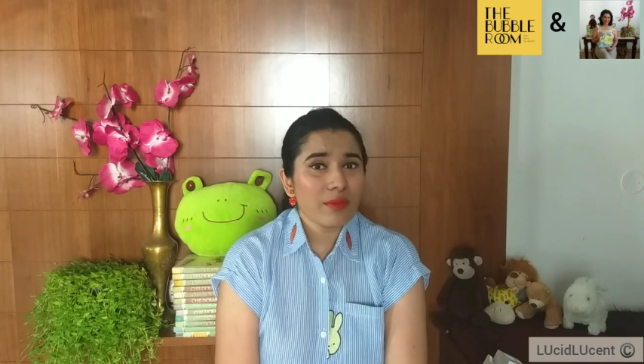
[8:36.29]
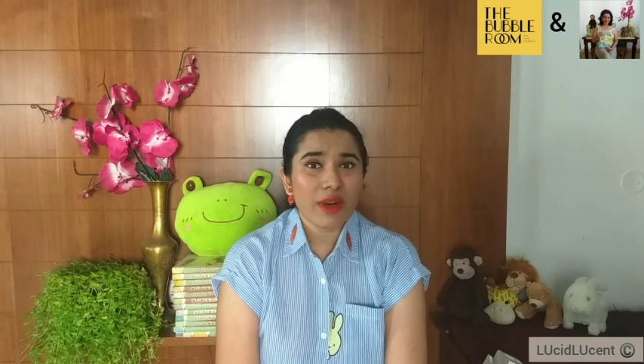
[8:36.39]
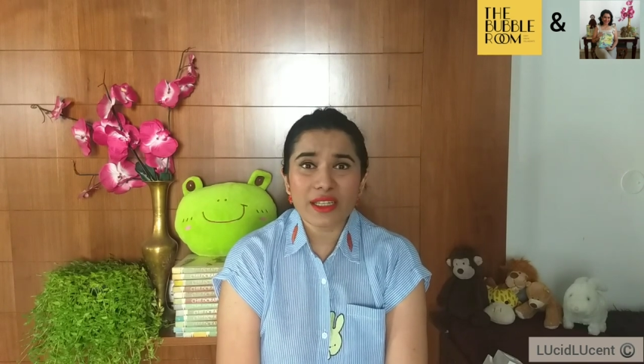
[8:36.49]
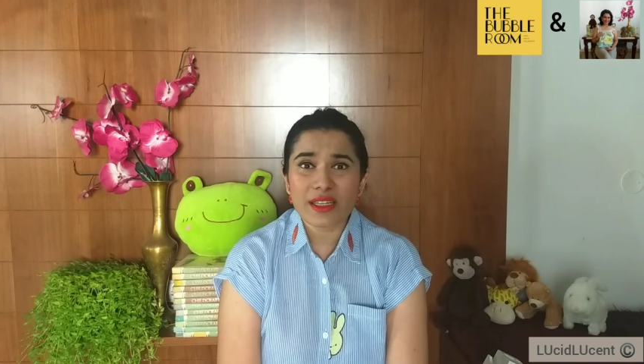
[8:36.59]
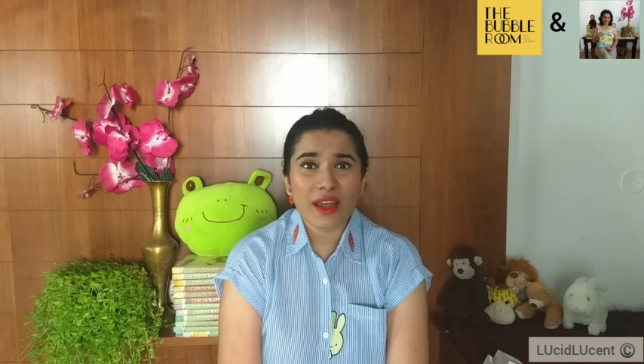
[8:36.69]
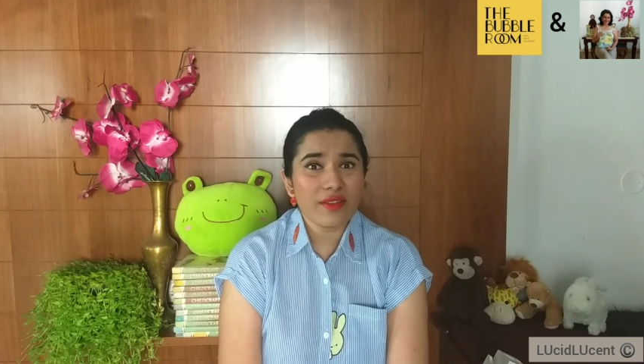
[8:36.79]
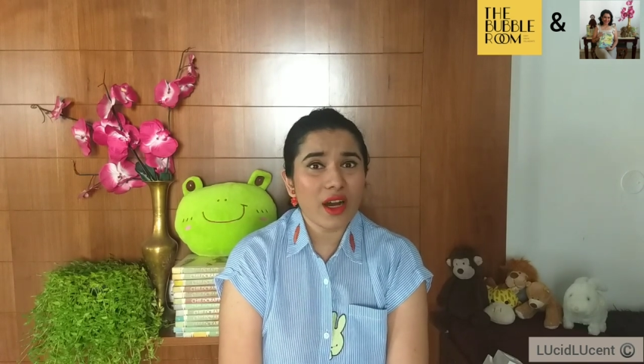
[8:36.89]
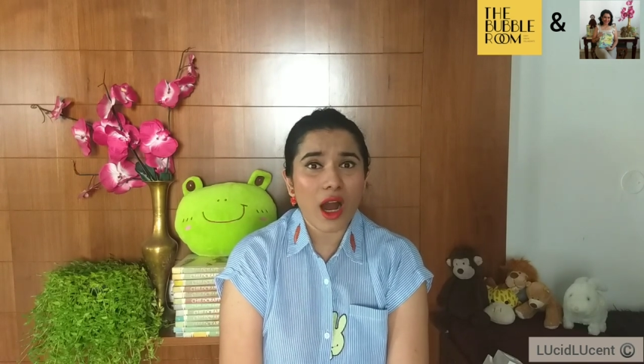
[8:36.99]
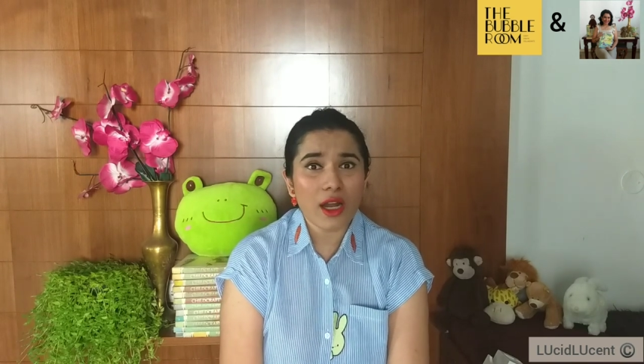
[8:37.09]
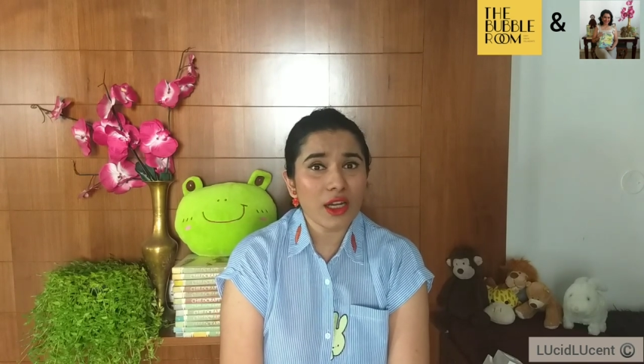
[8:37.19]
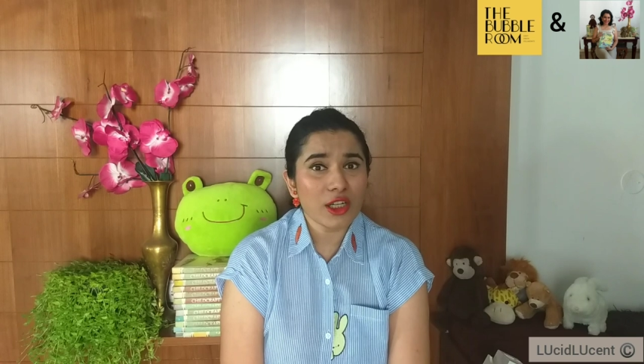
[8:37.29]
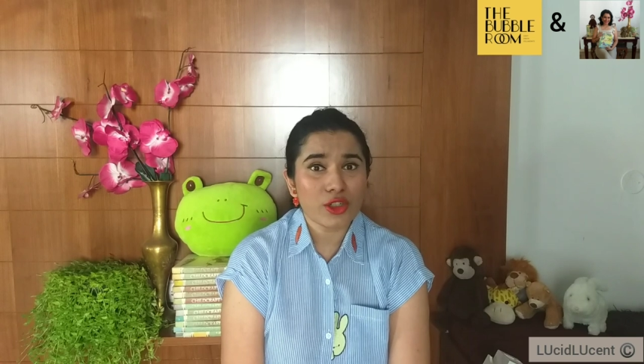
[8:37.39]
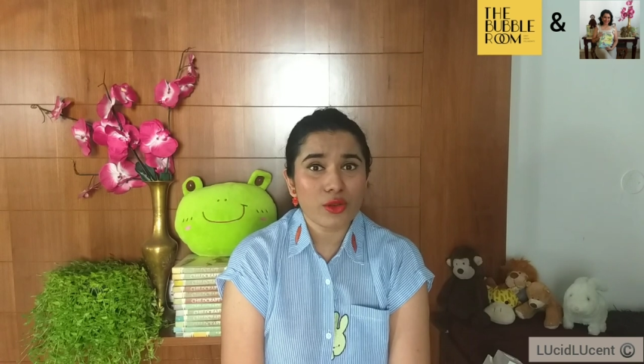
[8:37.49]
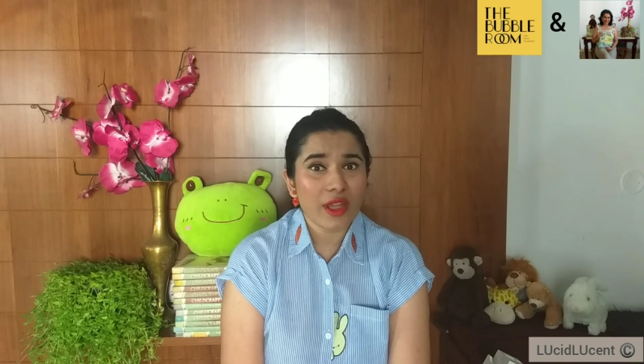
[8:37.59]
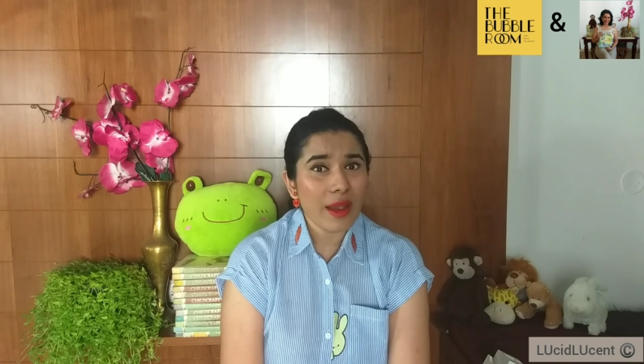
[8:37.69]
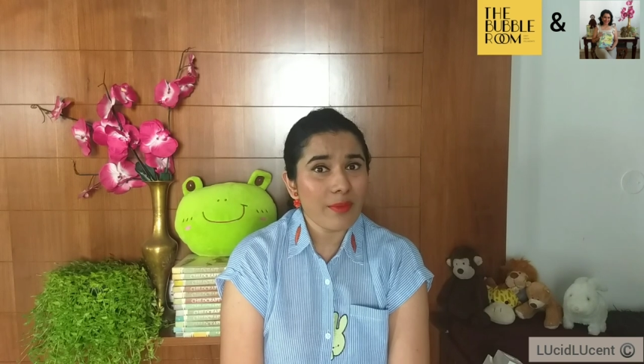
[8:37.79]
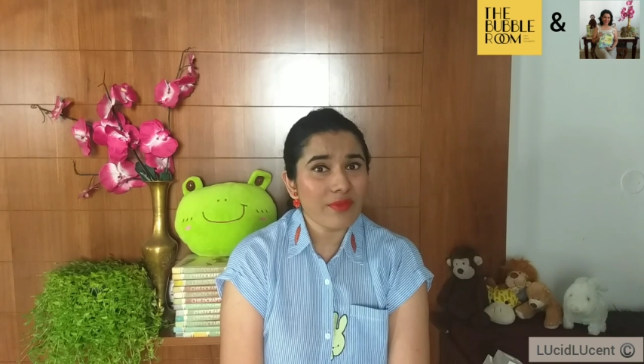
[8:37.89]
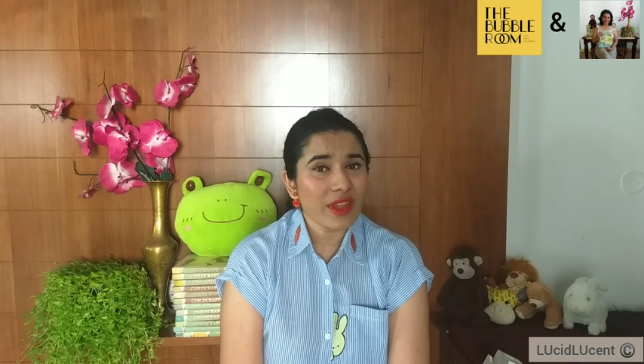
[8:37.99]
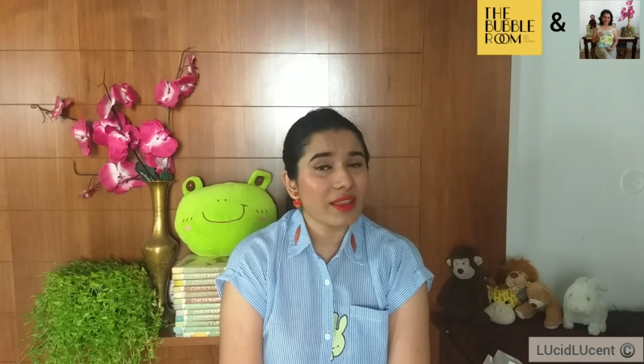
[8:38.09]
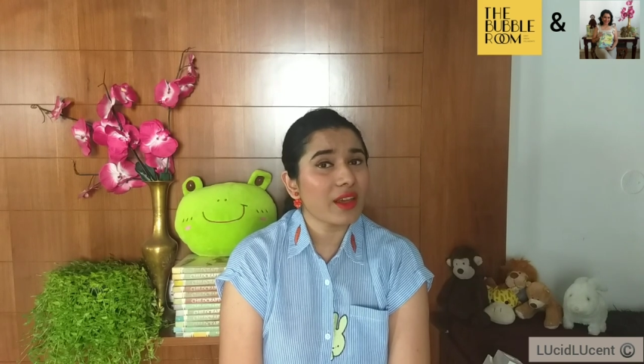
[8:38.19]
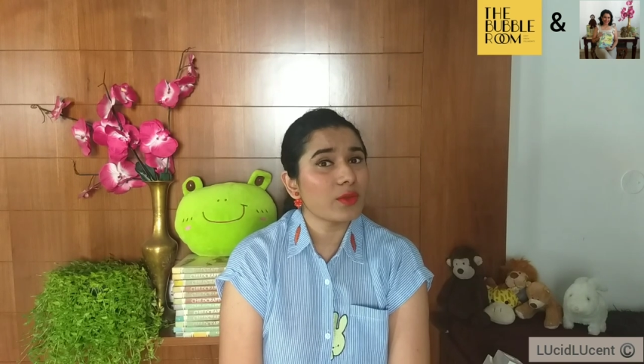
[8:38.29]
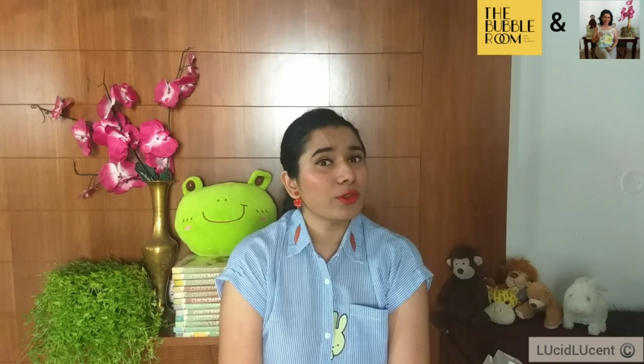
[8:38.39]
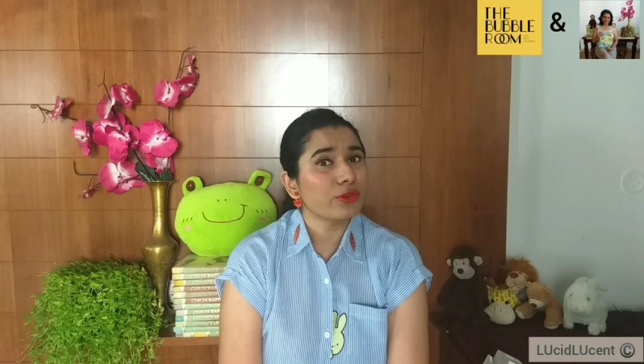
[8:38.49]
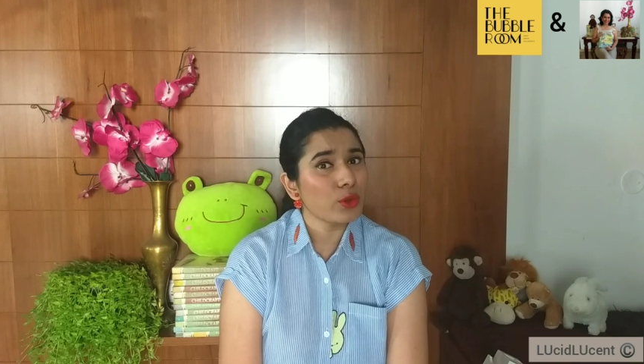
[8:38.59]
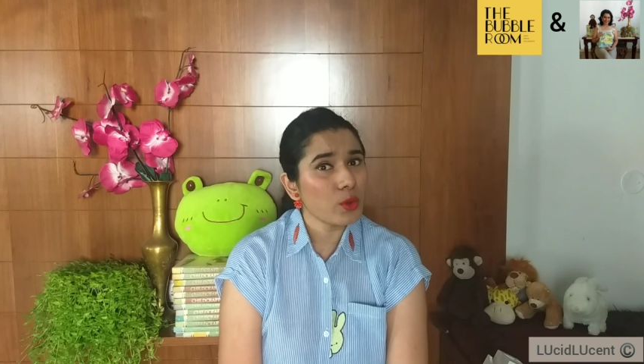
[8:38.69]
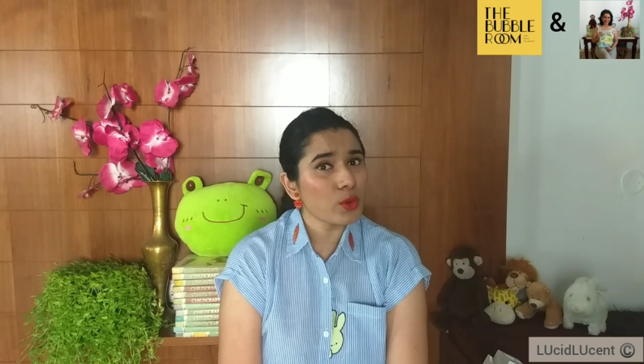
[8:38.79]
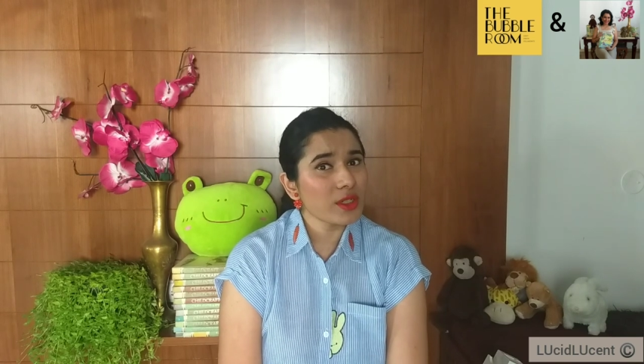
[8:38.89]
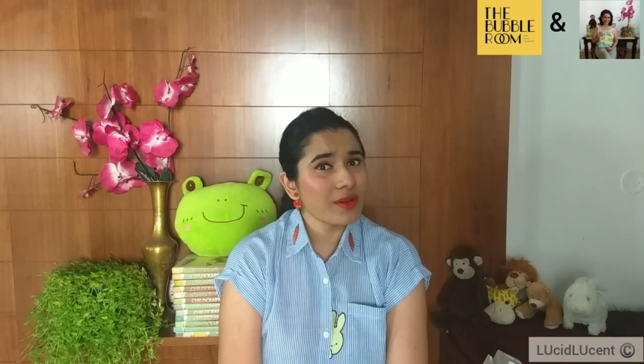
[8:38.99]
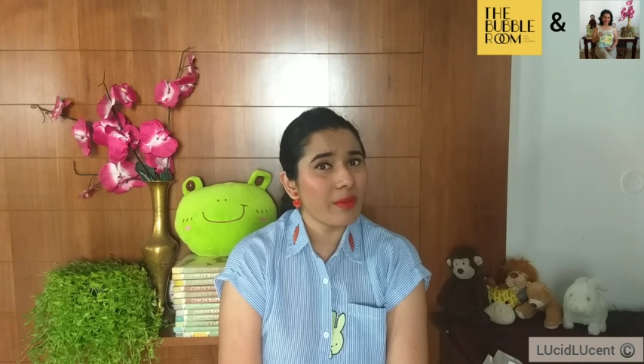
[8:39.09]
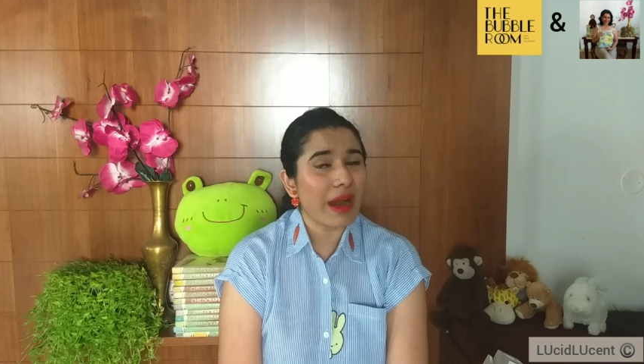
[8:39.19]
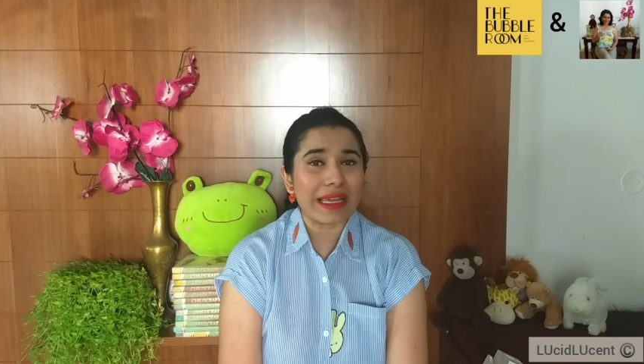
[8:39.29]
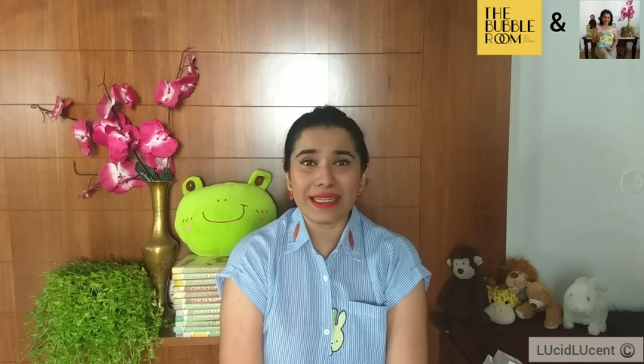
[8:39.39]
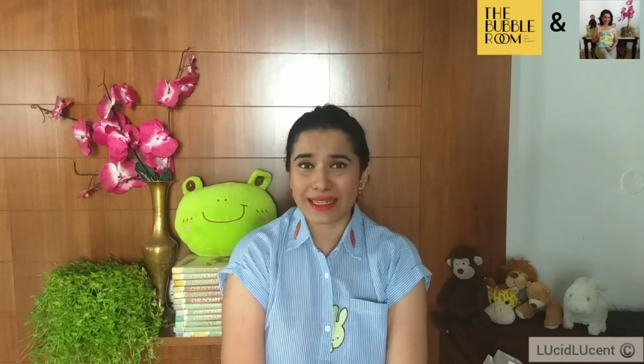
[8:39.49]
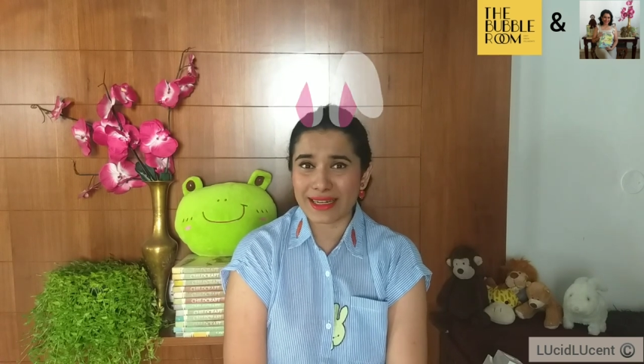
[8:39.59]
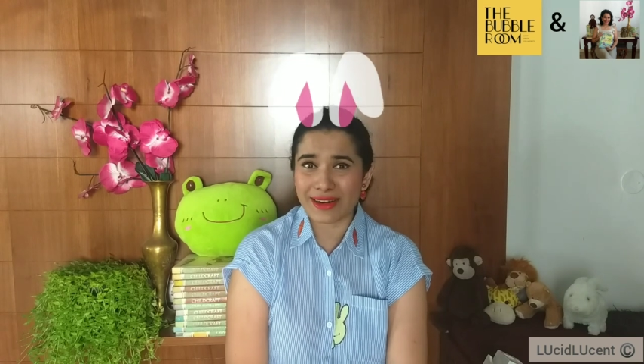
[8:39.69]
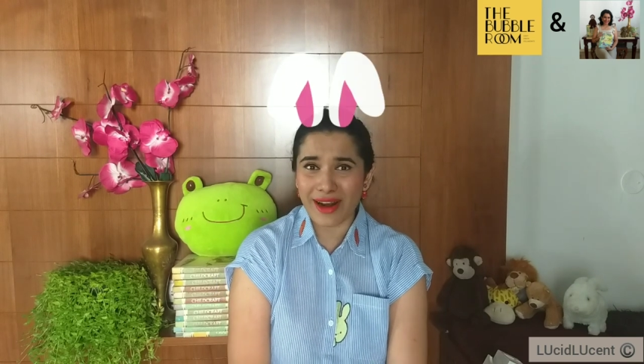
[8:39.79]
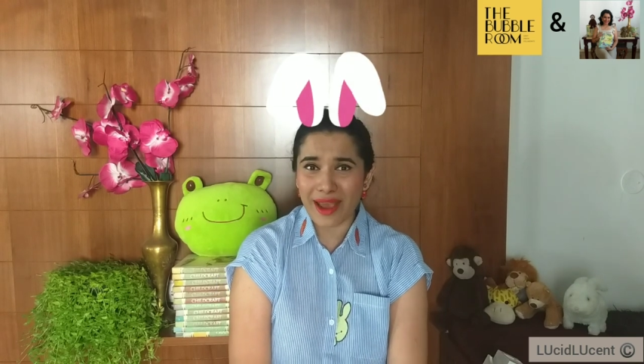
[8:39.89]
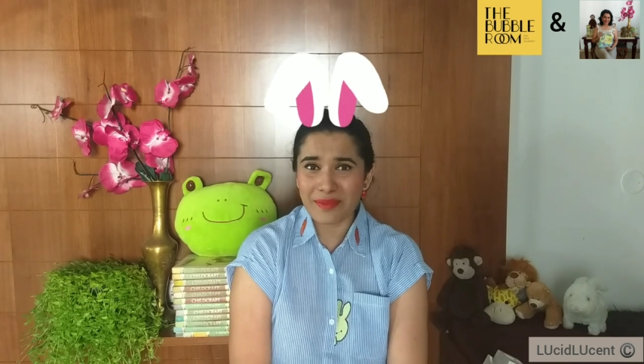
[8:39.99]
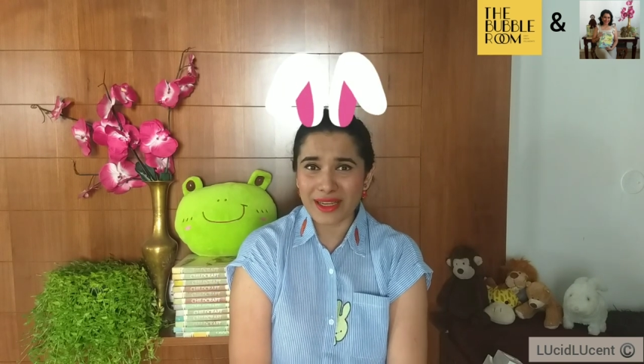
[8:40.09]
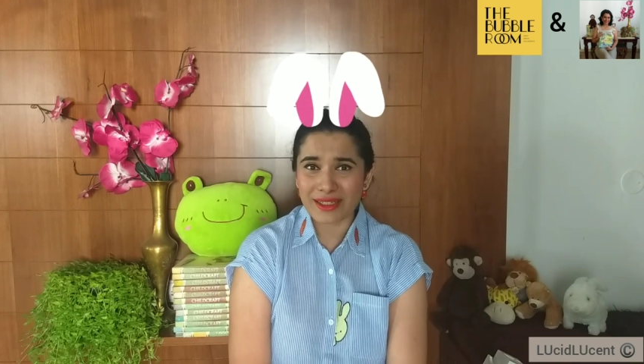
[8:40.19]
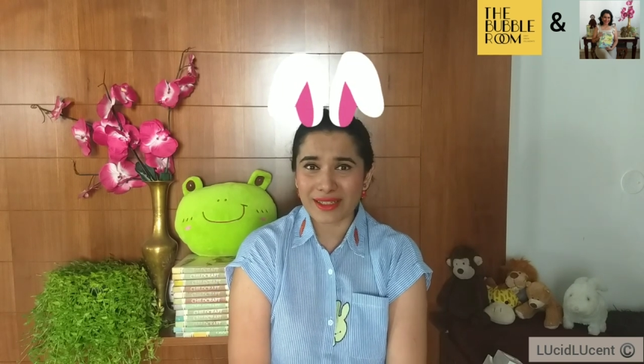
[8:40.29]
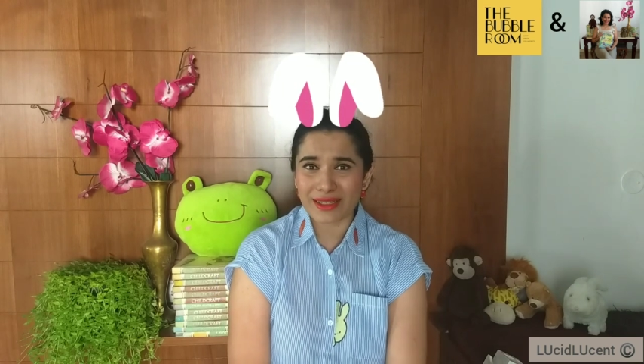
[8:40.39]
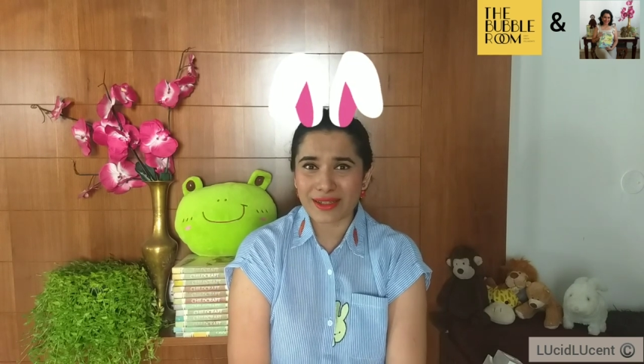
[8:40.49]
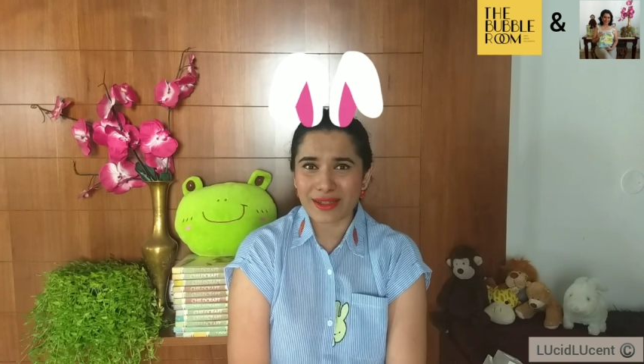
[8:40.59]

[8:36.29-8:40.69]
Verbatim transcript: but it never occurred to them that they were fooled by a little rabbit.